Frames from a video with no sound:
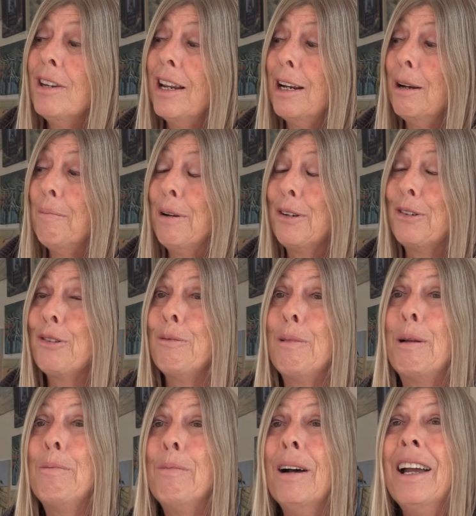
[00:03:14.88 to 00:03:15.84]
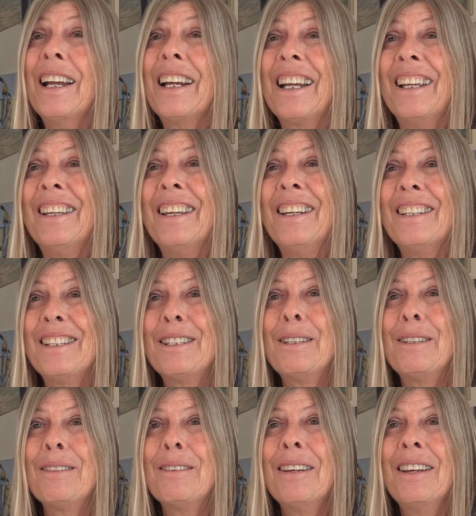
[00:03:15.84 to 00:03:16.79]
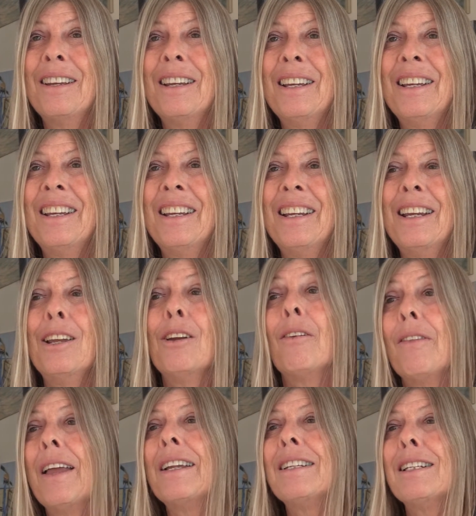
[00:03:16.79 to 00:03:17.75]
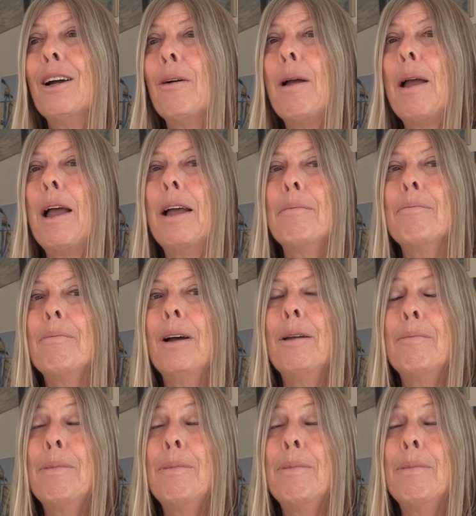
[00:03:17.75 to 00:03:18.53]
taking a picture of my bike? And it's, you know, and I tell them I